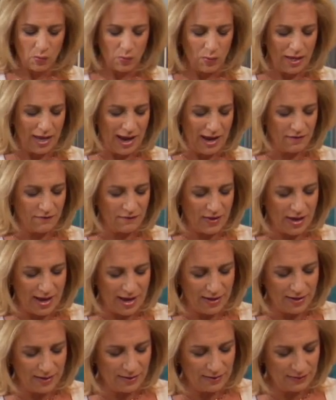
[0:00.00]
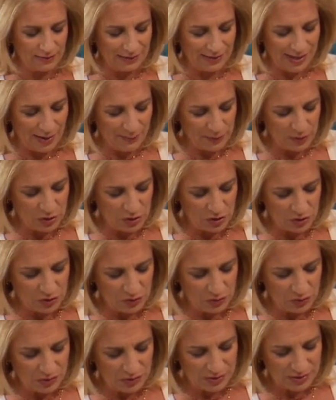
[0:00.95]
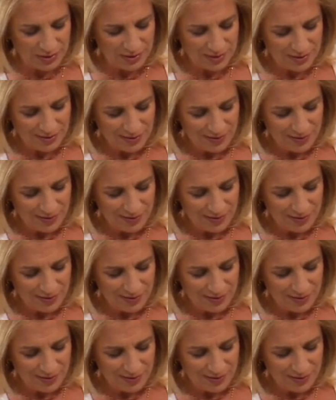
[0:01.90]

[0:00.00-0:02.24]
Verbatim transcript: We have that lemon juice,